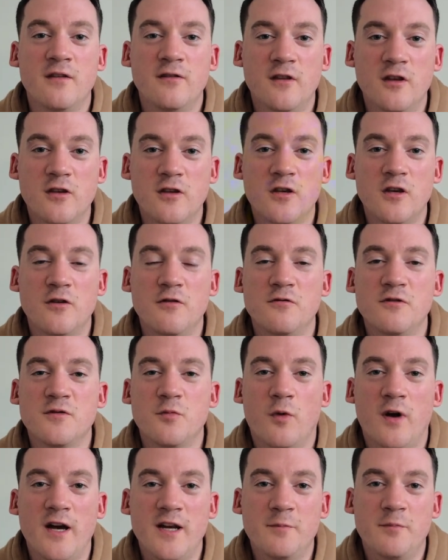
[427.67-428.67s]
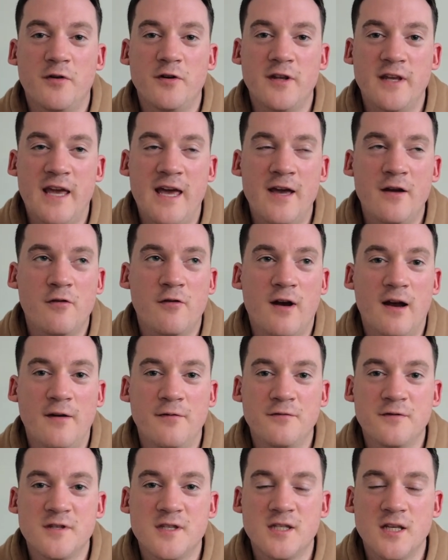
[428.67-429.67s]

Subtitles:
that use wide-body aircraft.